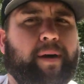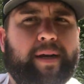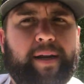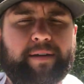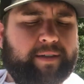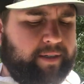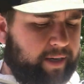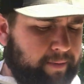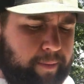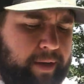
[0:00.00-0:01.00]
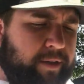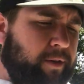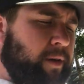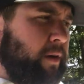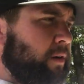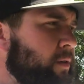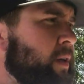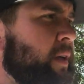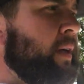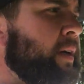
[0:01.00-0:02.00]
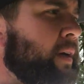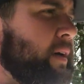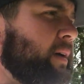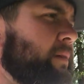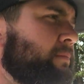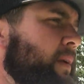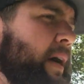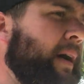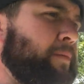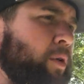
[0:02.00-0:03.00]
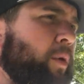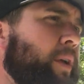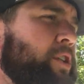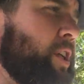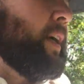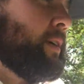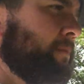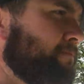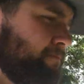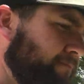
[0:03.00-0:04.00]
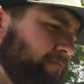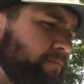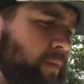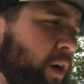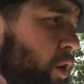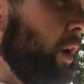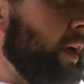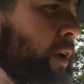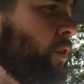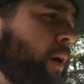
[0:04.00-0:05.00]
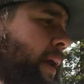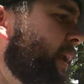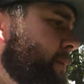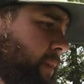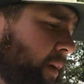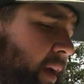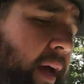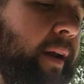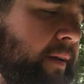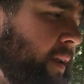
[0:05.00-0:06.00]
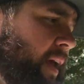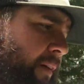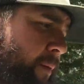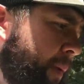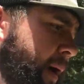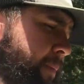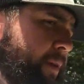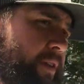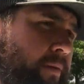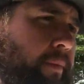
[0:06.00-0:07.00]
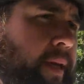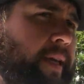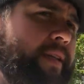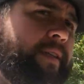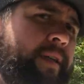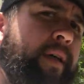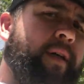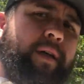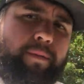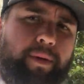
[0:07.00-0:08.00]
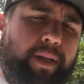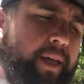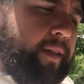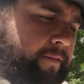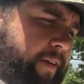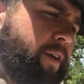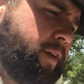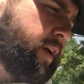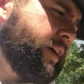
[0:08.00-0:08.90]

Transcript: right now, since I got my bee suit on, I'm gonna go ahead and check them. They're looking great. I mean, they got heavy populace of bees, but again, the fear